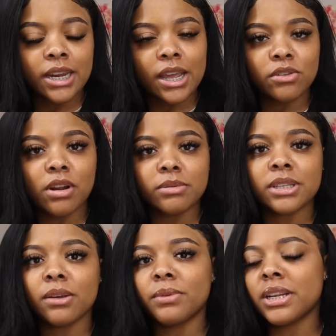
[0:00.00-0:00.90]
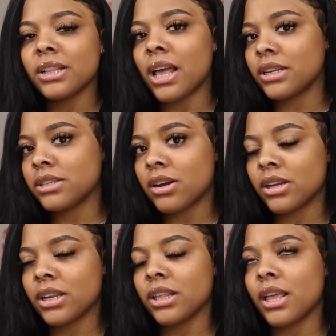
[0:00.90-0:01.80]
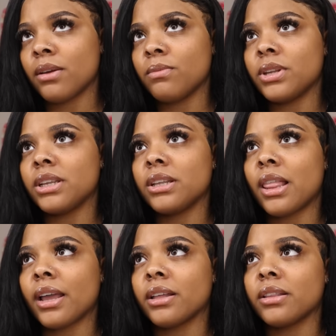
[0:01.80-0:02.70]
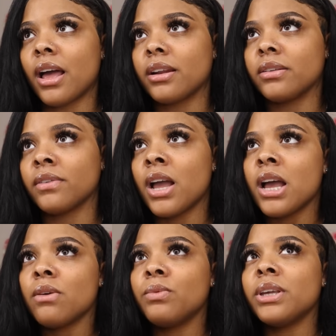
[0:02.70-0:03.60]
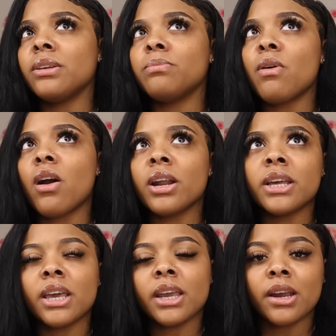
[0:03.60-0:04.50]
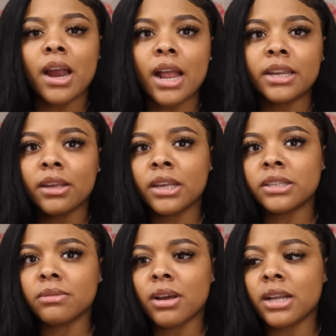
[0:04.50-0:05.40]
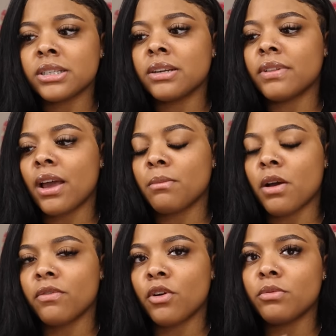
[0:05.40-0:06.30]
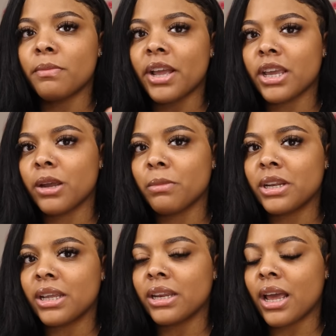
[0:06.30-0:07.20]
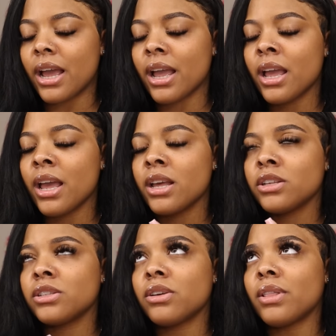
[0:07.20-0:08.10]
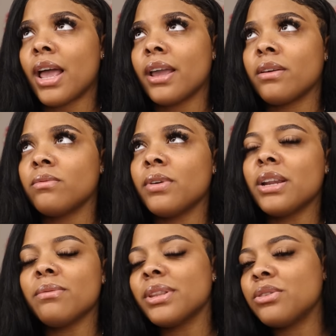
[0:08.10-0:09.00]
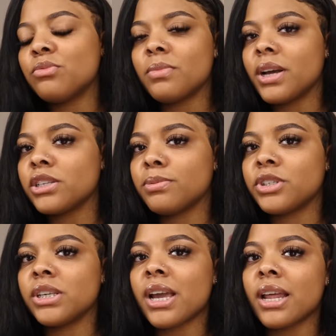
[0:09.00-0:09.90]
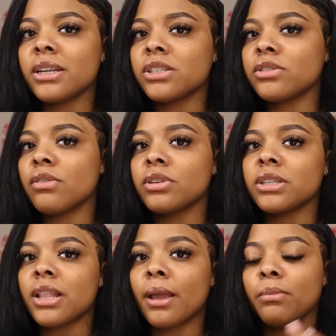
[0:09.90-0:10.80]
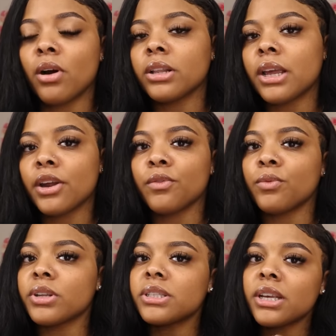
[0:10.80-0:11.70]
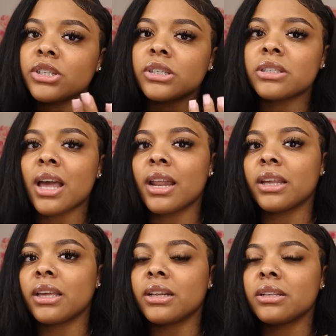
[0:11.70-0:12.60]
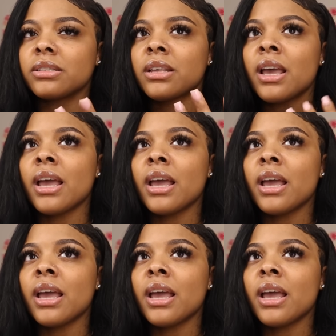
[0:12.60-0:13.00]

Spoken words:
day, you know what I'm saying? We did a lot of talking and like we did like a lot of, we parted hair. I did get some content of that on my phone, but my camera did die. So like we didn't really do much, but she kind of just told us to like part the hair in four sections, kind of get us